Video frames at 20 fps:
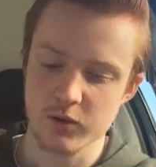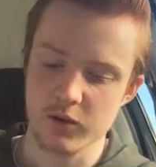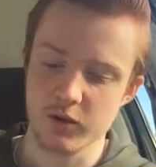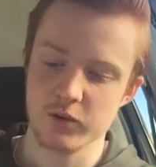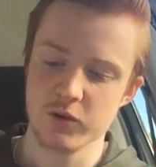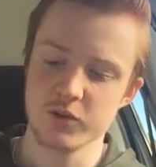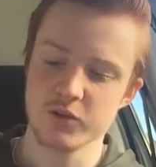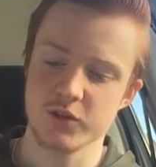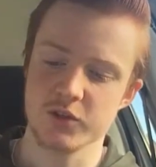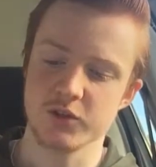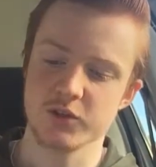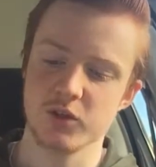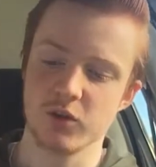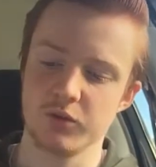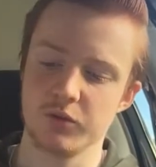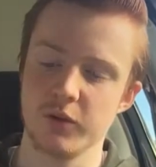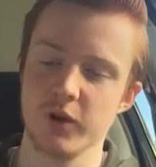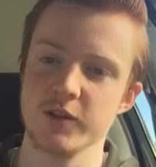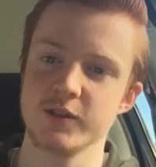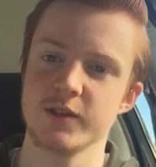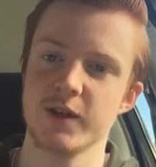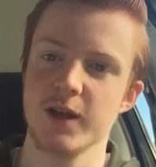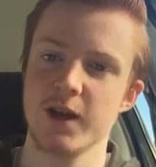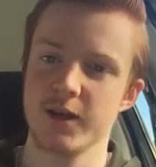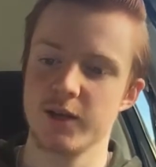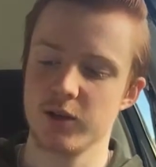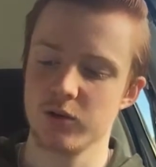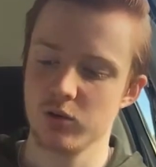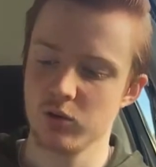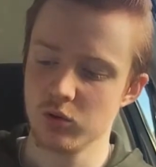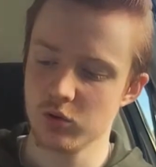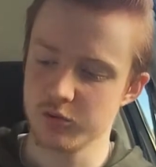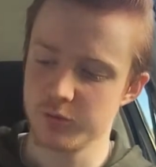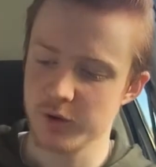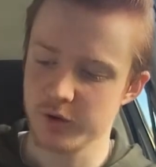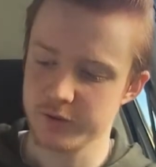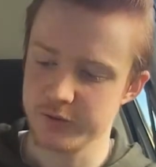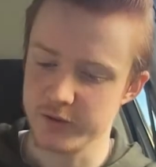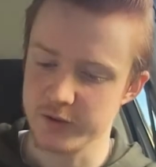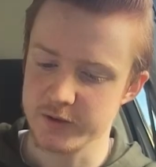I use this software to edit all of
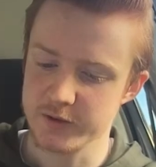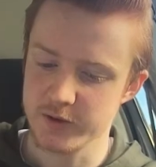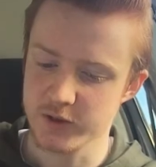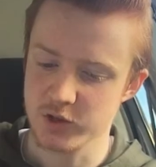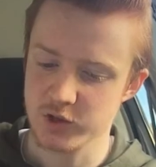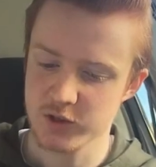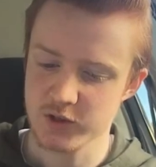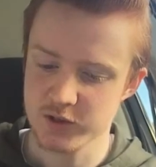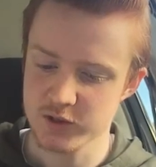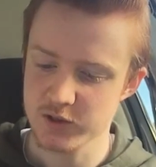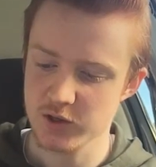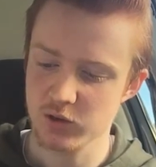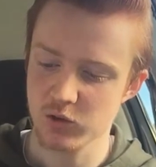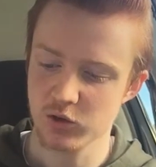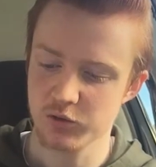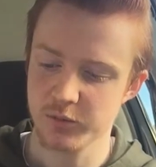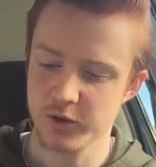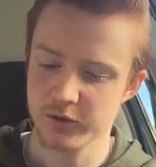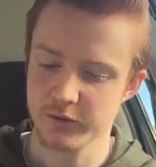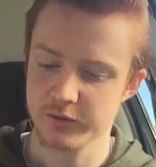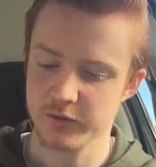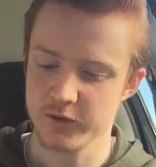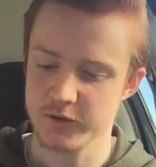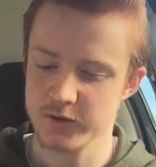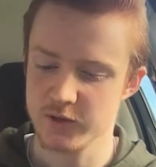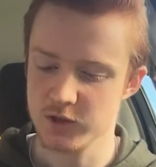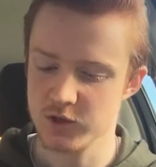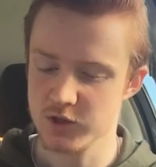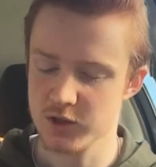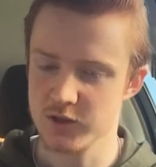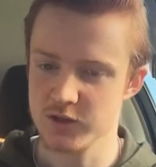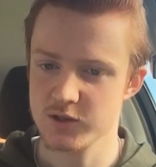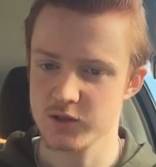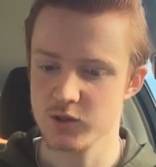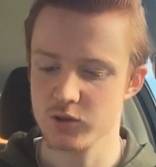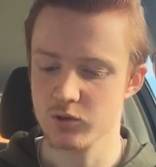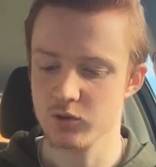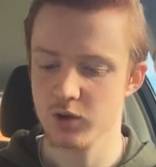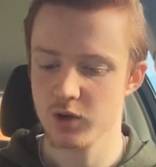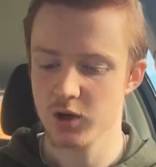my footage, insert all of my footage
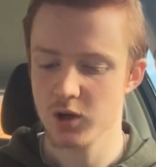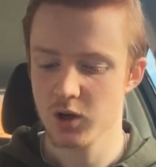into